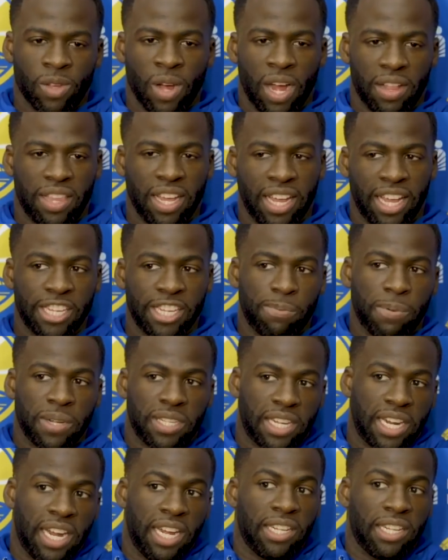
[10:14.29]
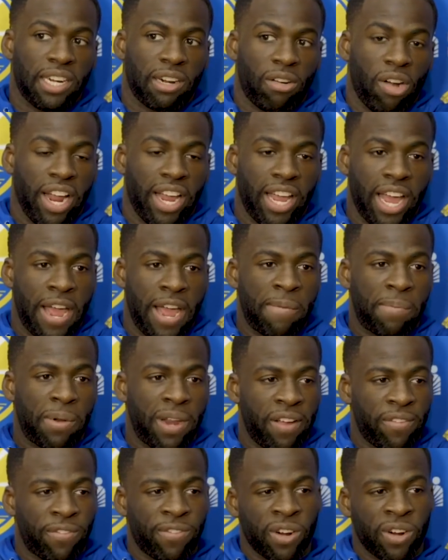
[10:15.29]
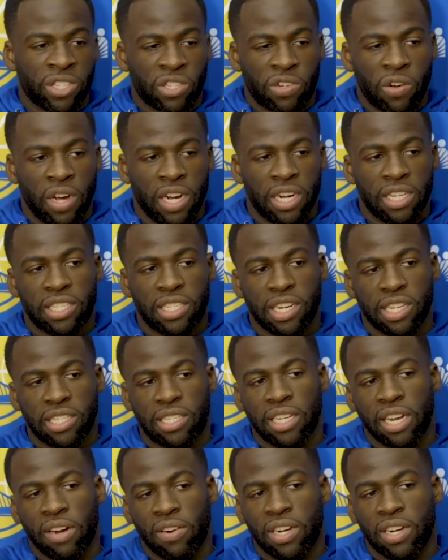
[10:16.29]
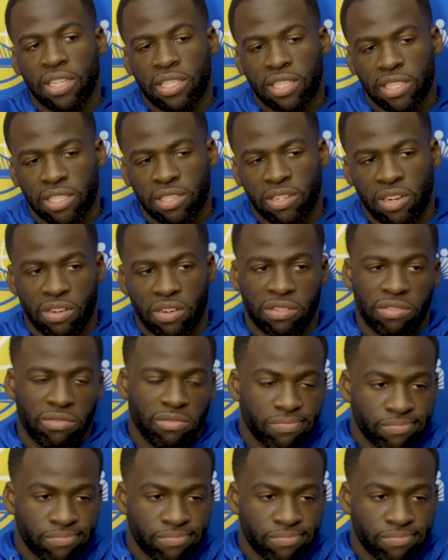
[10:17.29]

I think he's put together a great game plan for us going into the series. You know,